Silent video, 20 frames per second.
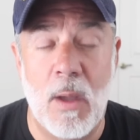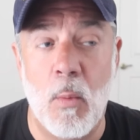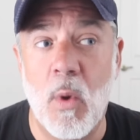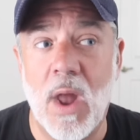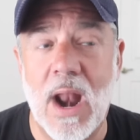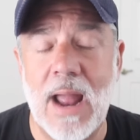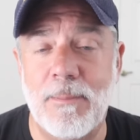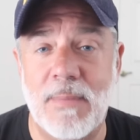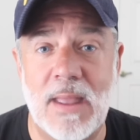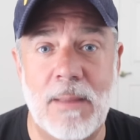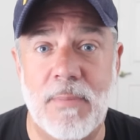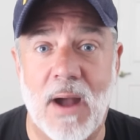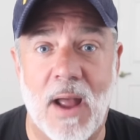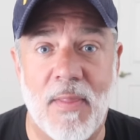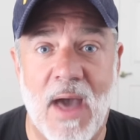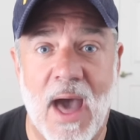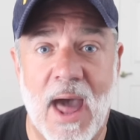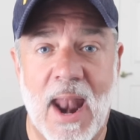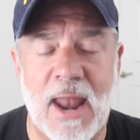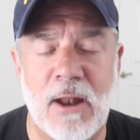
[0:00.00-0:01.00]
And what I mean by
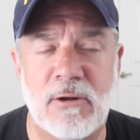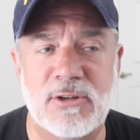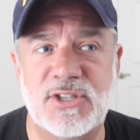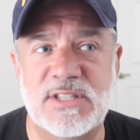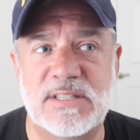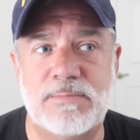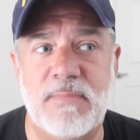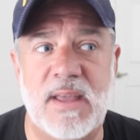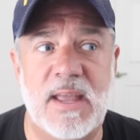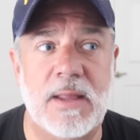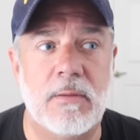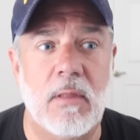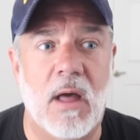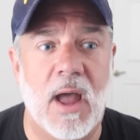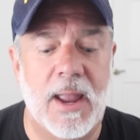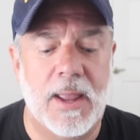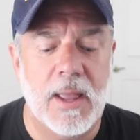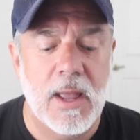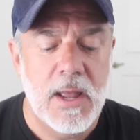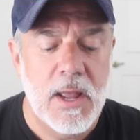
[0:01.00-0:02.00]
that, I don't just mean
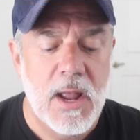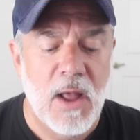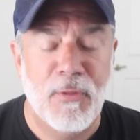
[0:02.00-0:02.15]
like